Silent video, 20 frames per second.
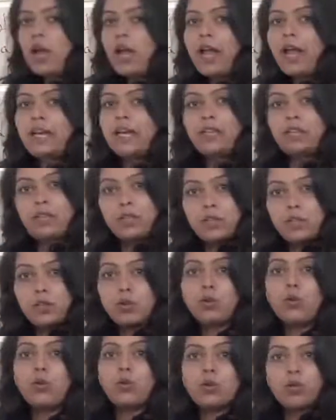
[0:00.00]
and different
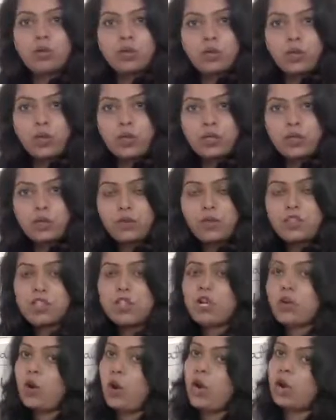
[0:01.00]
codes also, which are
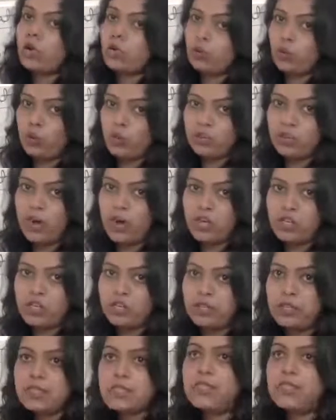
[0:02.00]
called court martials.